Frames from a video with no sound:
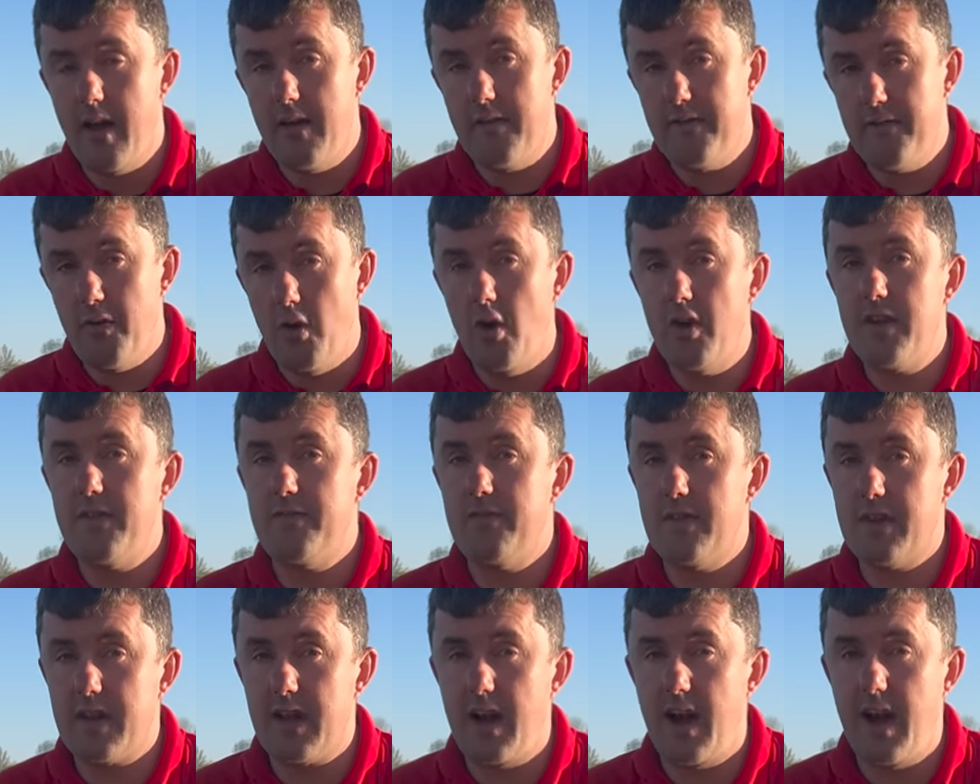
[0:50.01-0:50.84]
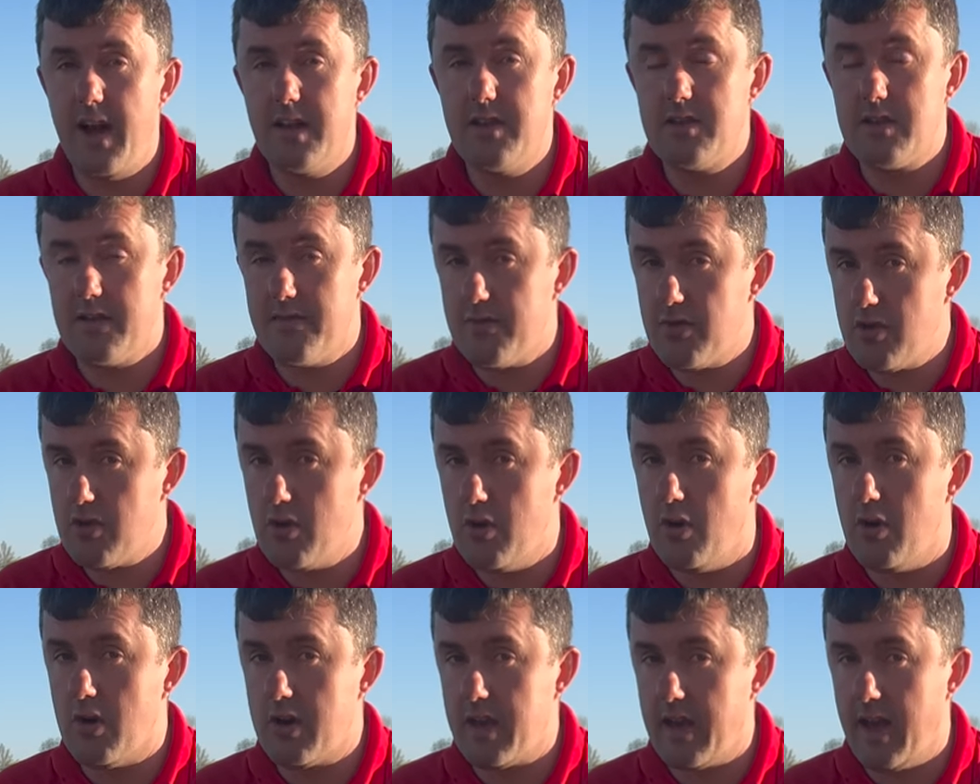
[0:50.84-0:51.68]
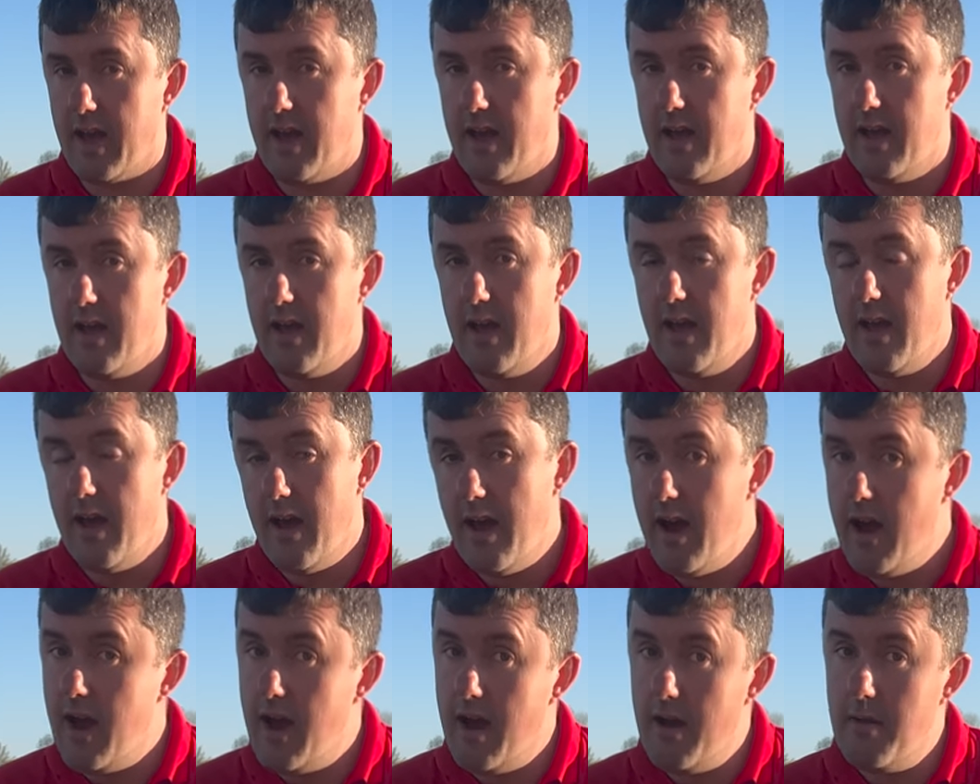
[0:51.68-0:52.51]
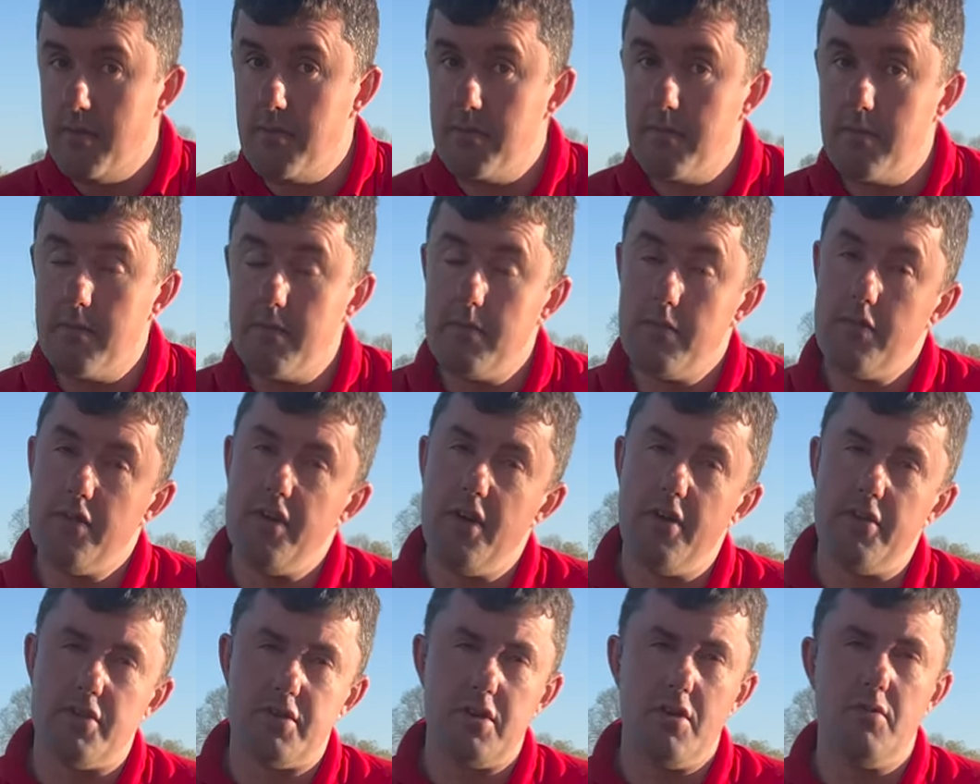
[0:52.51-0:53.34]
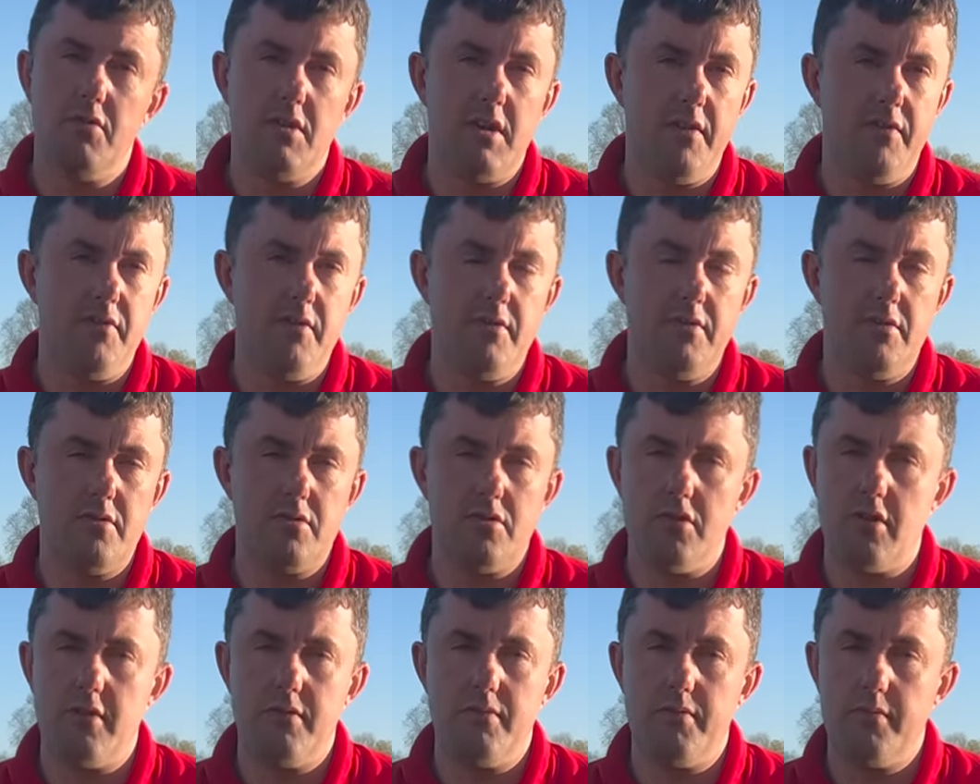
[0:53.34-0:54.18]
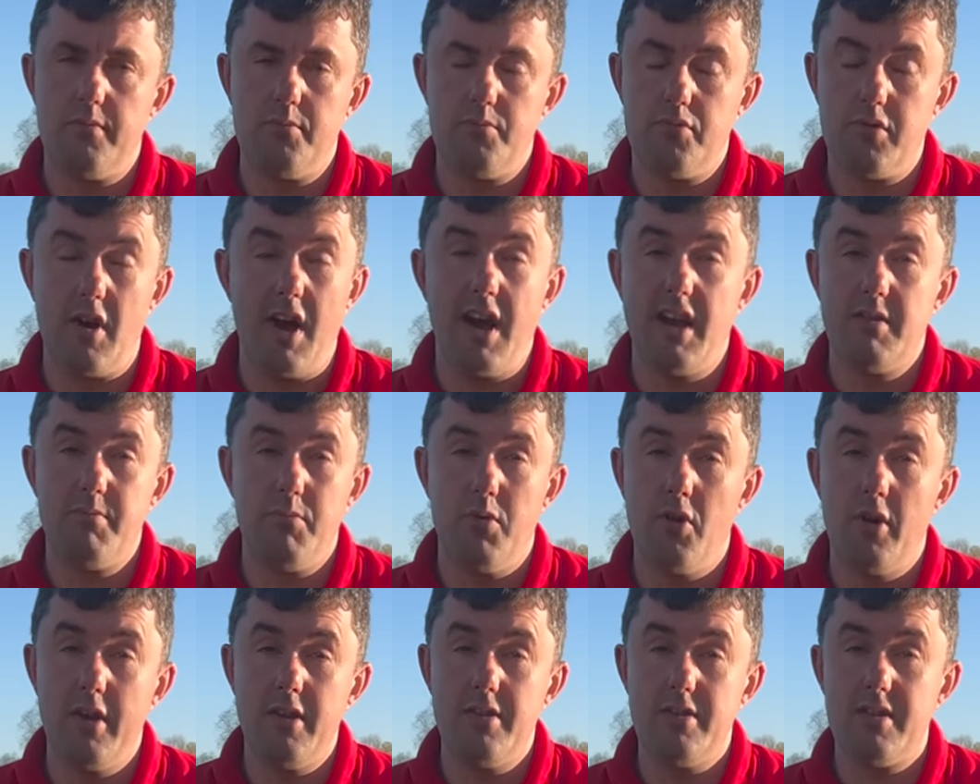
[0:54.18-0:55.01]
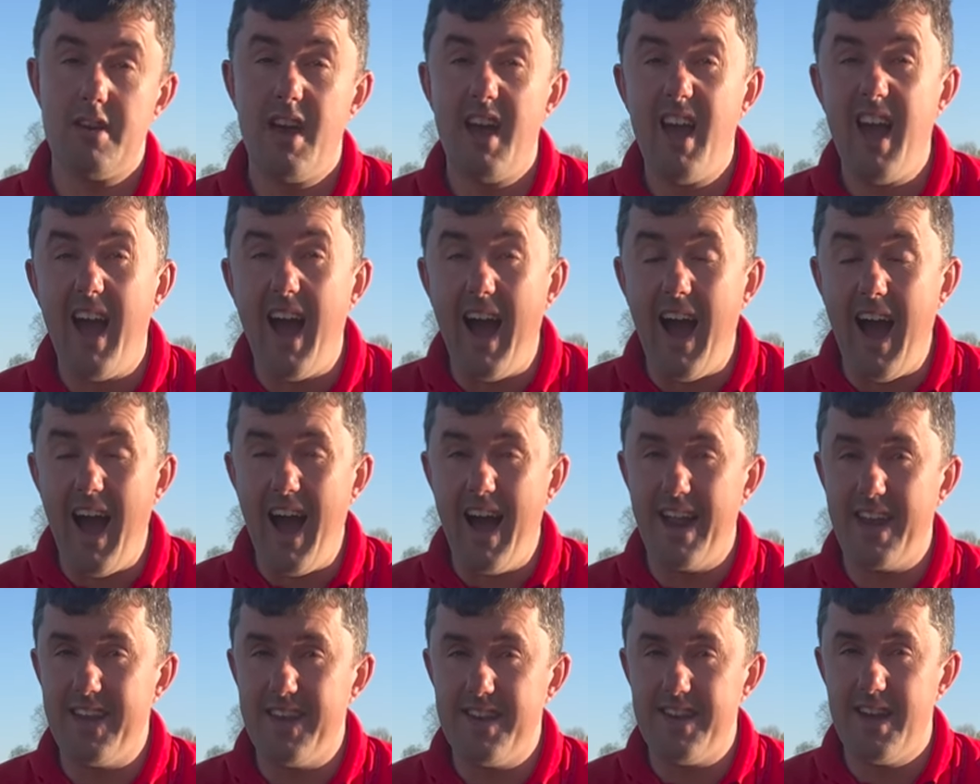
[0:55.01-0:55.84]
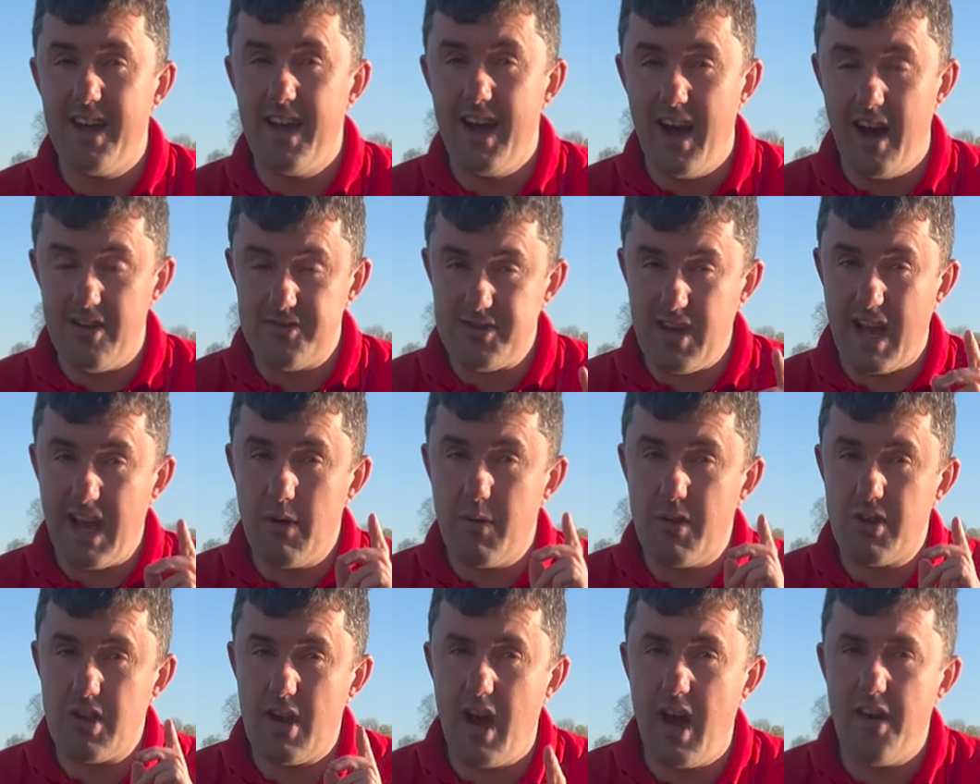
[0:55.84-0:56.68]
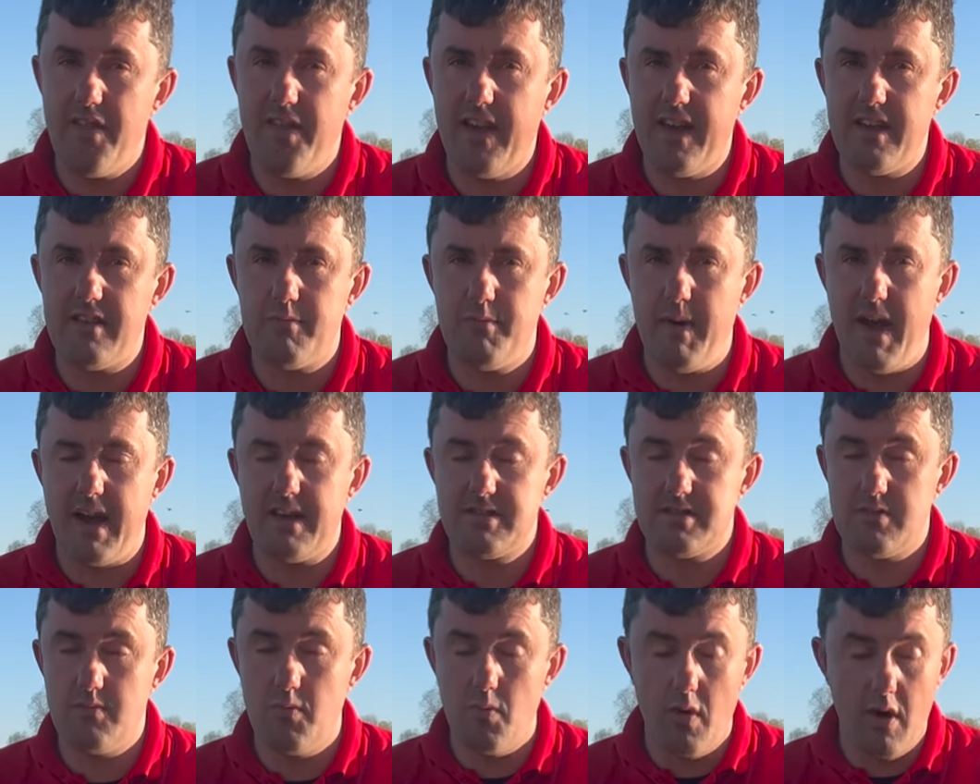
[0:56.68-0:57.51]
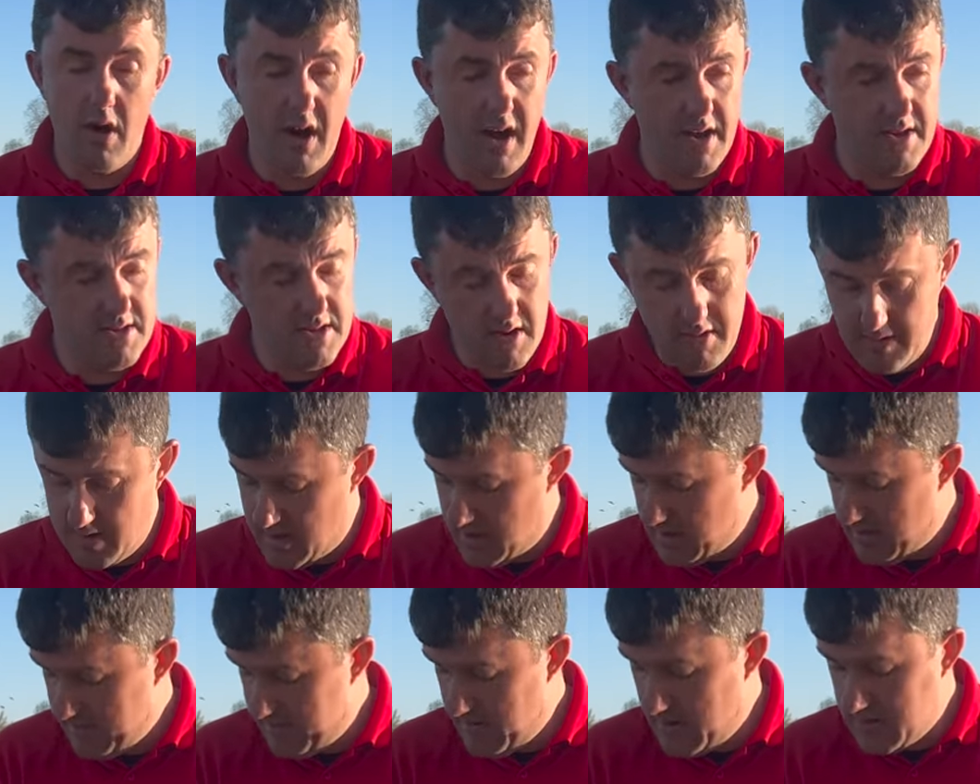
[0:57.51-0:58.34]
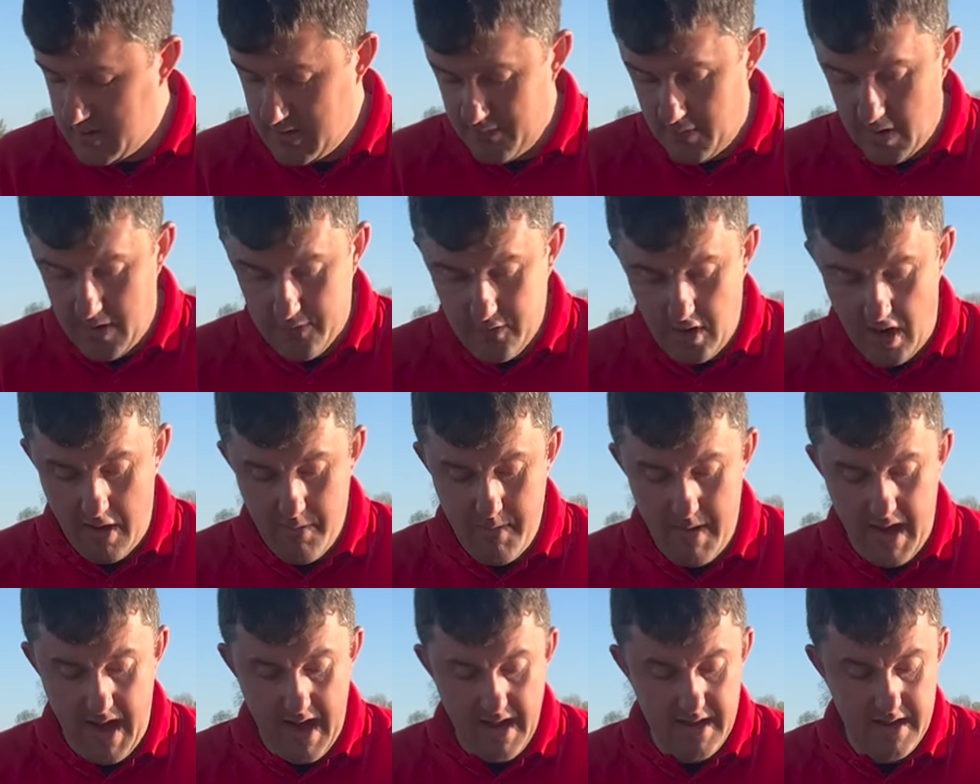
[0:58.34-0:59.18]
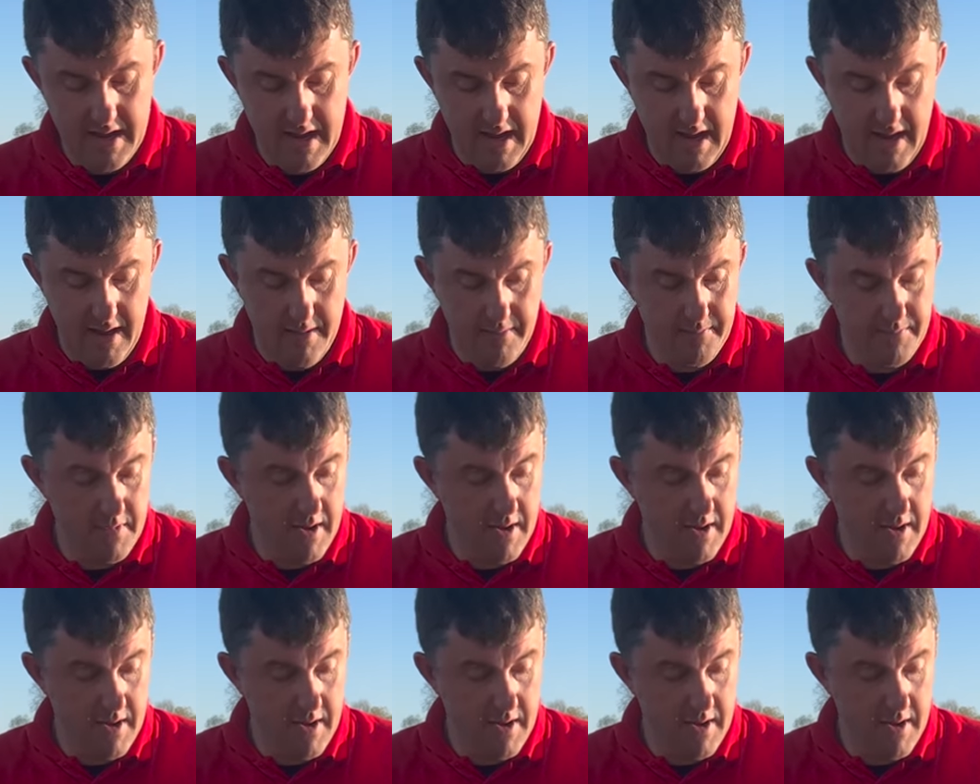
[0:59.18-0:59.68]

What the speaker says: four different kinds of short kit that suit different sort of price points, and I'll tell you which I think's best and why. So first of all, I've got in my hand here